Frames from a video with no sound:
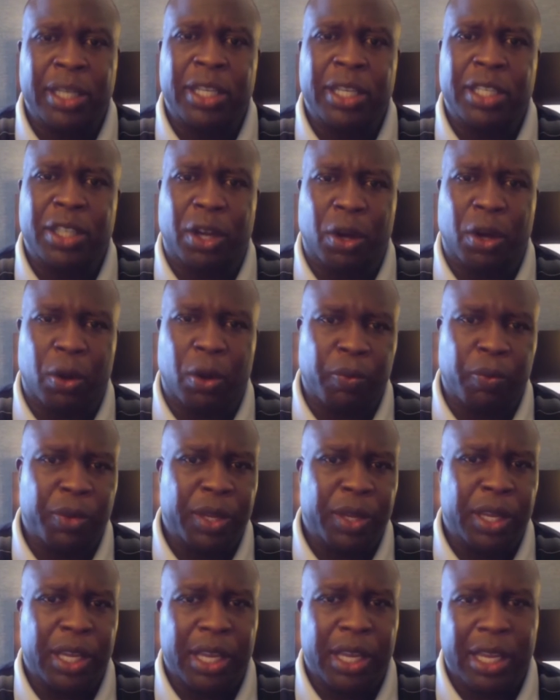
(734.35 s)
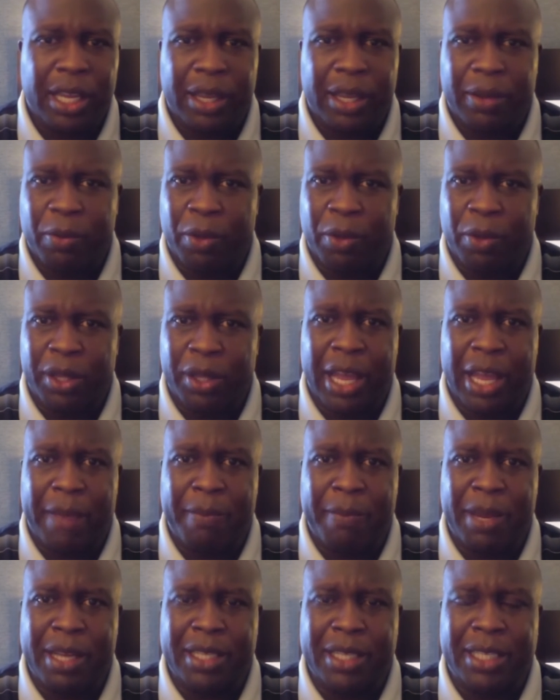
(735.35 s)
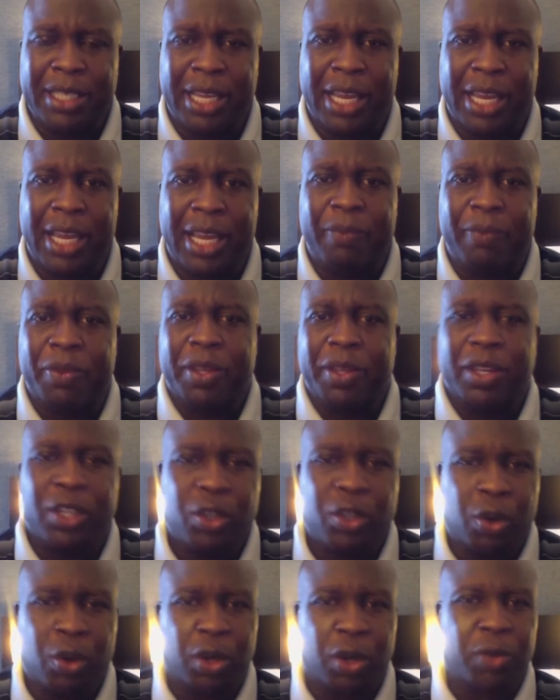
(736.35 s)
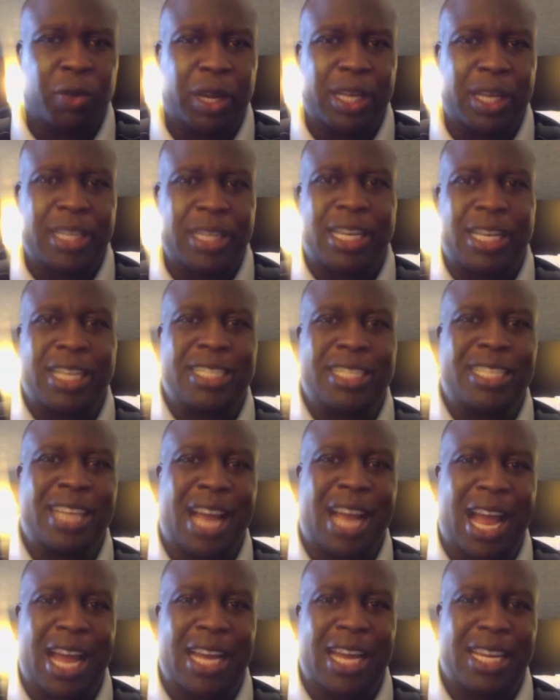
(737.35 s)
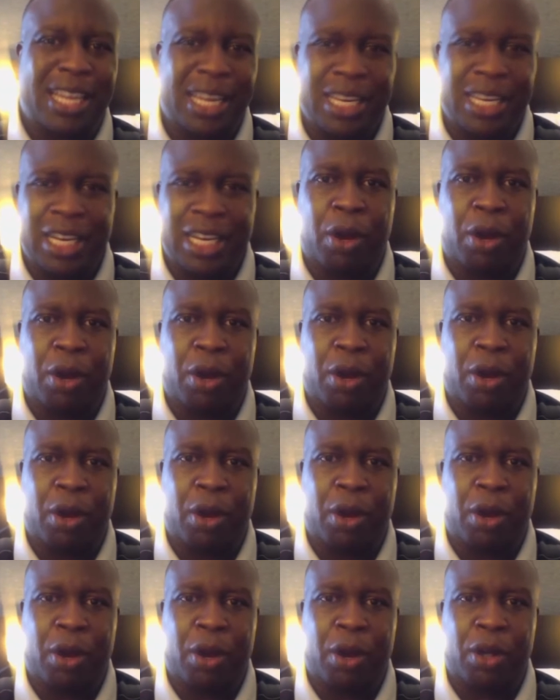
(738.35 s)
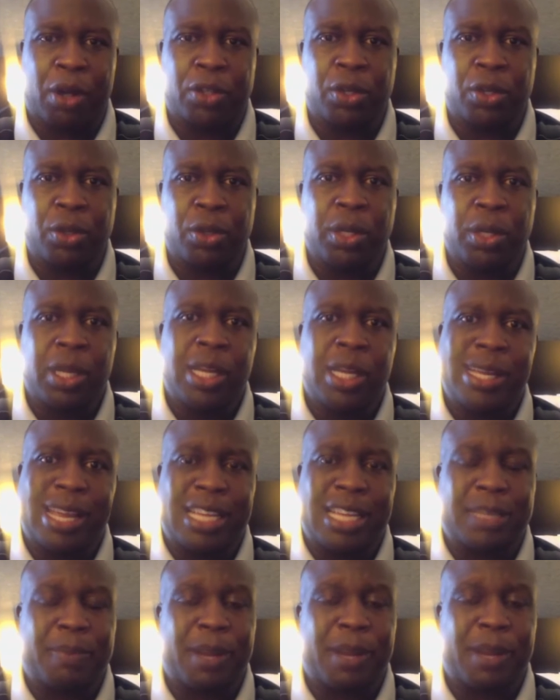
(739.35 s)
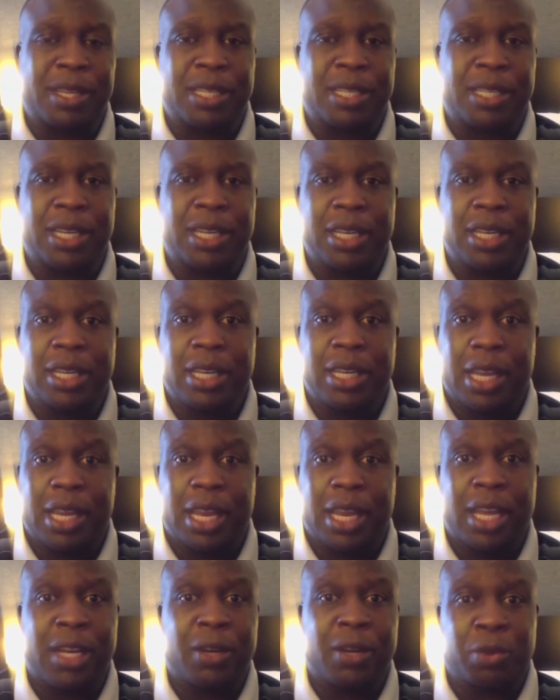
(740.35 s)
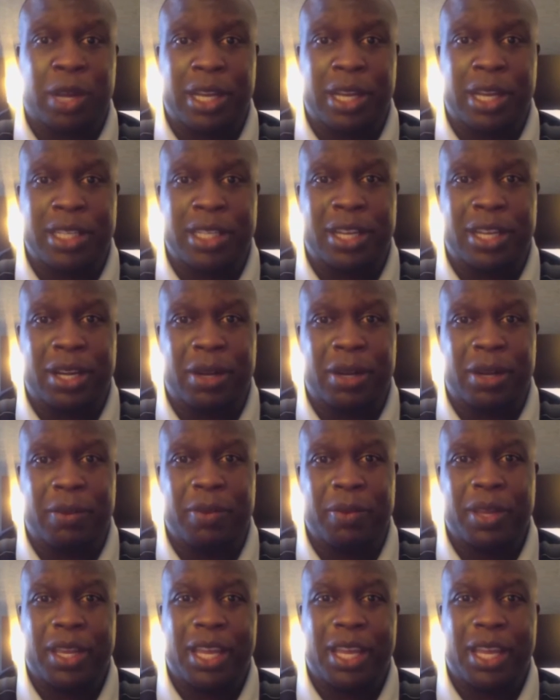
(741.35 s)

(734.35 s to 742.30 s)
So with that being said, Jordan Reed is his guy. He loves to get the ball to, especially in the red zone.